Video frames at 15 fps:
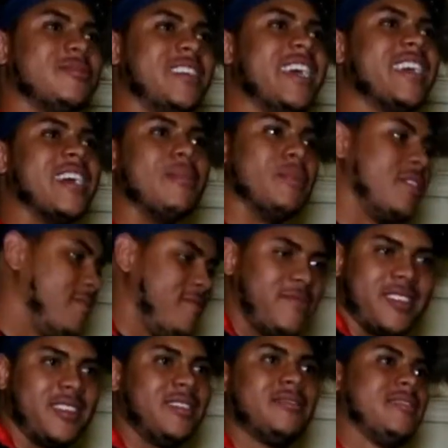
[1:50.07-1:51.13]
gonna take it. I'm
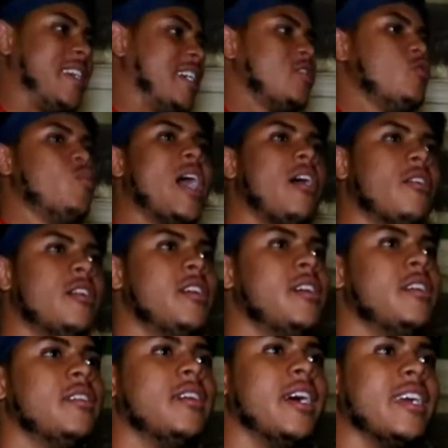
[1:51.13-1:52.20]
gonna kick you out.
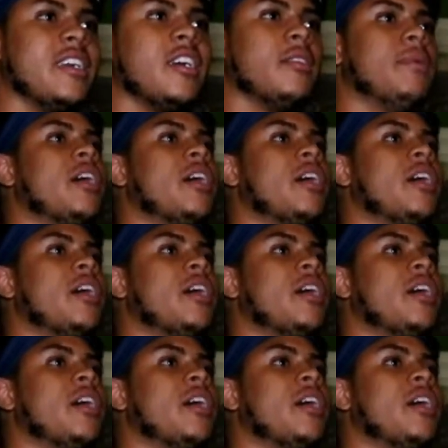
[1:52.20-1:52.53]
You know how many?